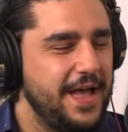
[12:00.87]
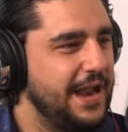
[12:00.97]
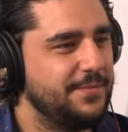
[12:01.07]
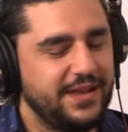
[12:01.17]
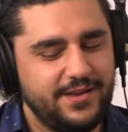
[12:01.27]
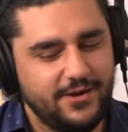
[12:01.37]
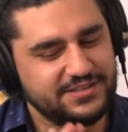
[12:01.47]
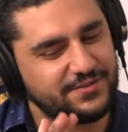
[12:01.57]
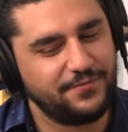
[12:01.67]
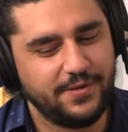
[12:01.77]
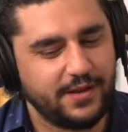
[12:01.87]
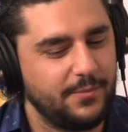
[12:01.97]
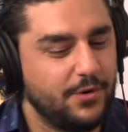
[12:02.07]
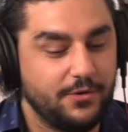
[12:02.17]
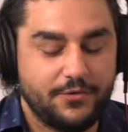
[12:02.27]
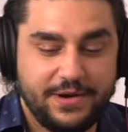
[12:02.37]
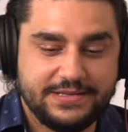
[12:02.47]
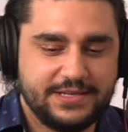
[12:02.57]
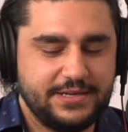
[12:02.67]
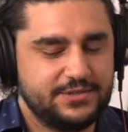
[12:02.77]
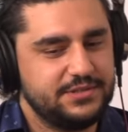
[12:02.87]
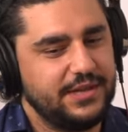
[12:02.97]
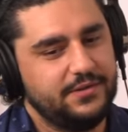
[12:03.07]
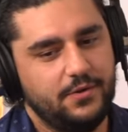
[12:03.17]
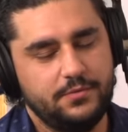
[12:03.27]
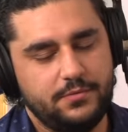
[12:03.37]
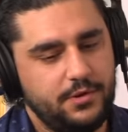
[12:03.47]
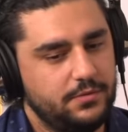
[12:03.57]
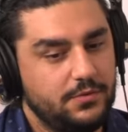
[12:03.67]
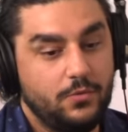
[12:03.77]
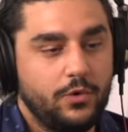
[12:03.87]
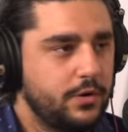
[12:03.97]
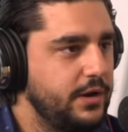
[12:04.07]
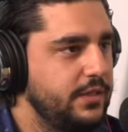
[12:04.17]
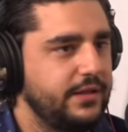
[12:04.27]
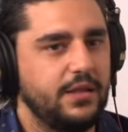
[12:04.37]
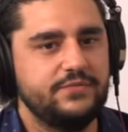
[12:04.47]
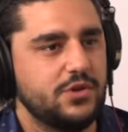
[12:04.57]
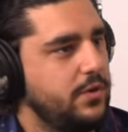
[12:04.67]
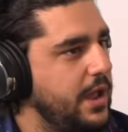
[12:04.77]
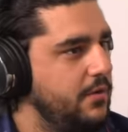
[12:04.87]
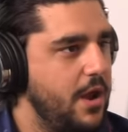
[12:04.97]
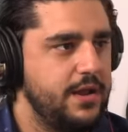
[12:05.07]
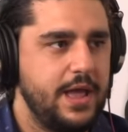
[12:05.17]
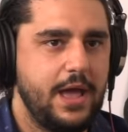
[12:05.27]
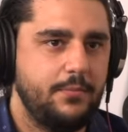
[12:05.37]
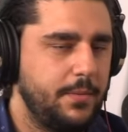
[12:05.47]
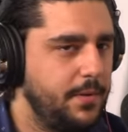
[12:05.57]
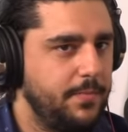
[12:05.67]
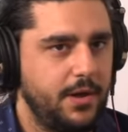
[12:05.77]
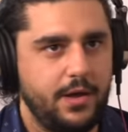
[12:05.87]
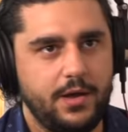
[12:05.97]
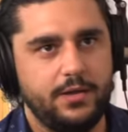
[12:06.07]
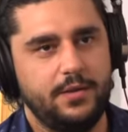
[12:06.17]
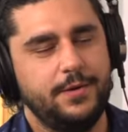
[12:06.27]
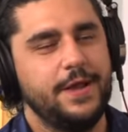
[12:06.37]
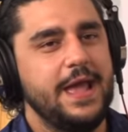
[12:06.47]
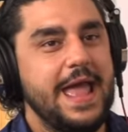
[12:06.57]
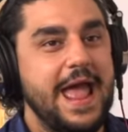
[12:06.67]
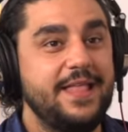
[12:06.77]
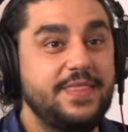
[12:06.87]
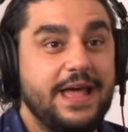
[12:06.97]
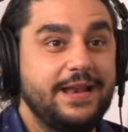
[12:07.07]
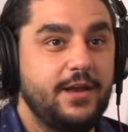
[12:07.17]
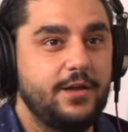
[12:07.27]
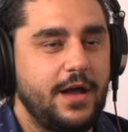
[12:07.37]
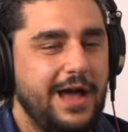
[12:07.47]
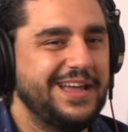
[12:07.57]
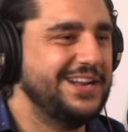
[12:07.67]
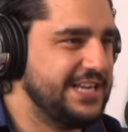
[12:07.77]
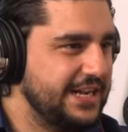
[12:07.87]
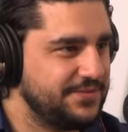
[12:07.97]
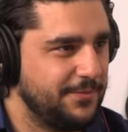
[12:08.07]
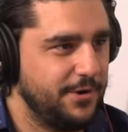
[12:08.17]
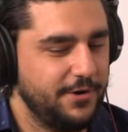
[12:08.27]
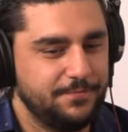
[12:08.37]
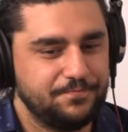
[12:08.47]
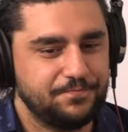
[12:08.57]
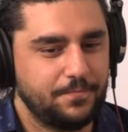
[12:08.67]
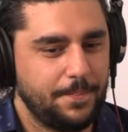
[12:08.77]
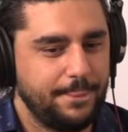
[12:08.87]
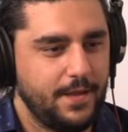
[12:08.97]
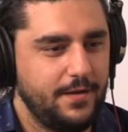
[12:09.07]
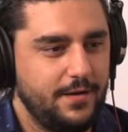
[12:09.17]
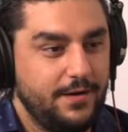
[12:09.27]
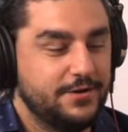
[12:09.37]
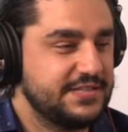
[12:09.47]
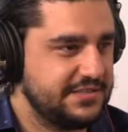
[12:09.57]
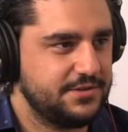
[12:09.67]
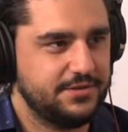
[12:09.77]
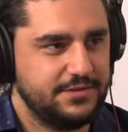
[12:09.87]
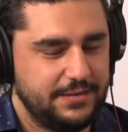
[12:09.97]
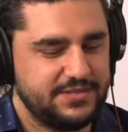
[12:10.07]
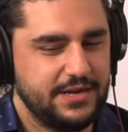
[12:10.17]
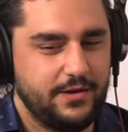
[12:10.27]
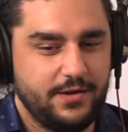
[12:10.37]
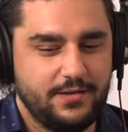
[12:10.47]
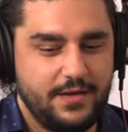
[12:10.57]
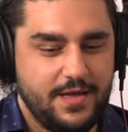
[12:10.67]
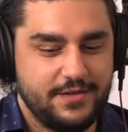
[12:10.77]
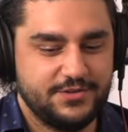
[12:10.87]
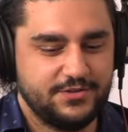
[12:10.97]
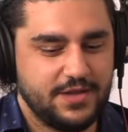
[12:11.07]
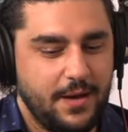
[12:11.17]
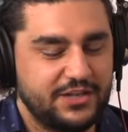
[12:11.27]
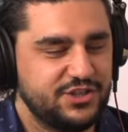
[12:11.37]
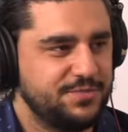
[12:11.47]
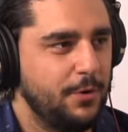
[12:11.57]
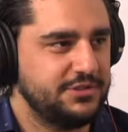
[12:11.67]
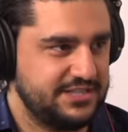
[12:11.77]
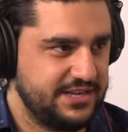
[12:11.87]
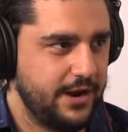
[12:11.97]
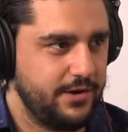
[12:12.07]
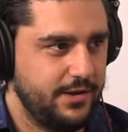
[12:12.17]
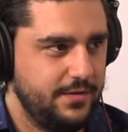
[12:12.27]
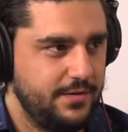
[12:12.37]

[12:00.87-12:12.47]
And I'm like, you know, I just feel like I'm going crazy. And she's like, don't, you know, don't worry. Like, life's okay right now, blah, blah, blah. And then I get a text from her. Uh, her sister named Sarah. She goes, I just spoke to Sarah.